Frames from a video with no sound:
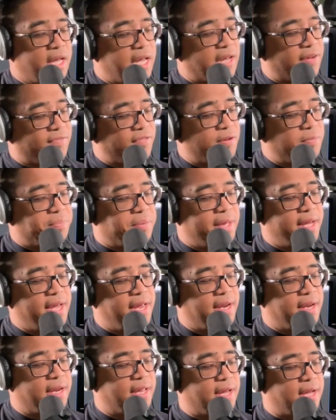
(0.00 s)
if you
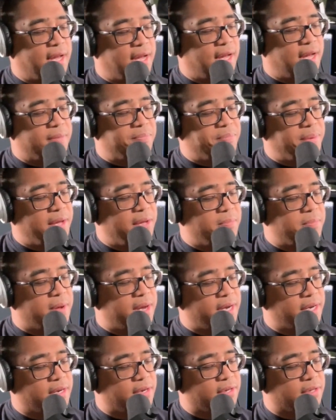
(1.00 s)
play a B
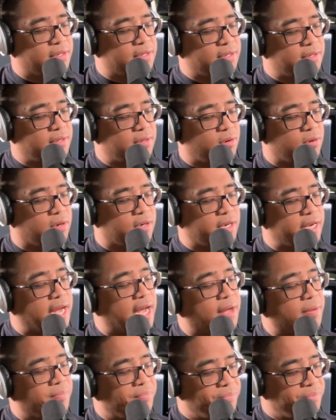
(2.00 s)
minor,
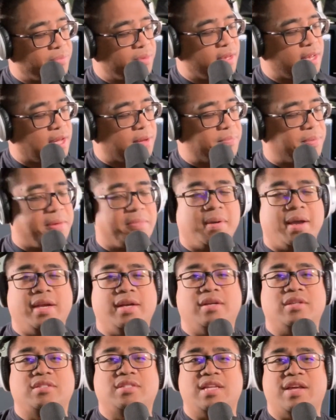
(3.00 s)
a B
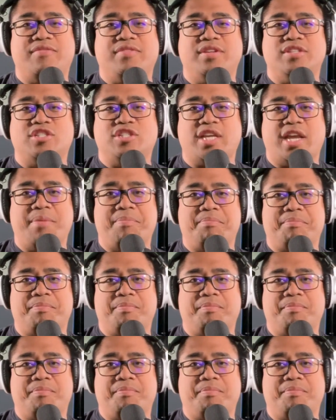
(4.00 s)
minor 7 shape,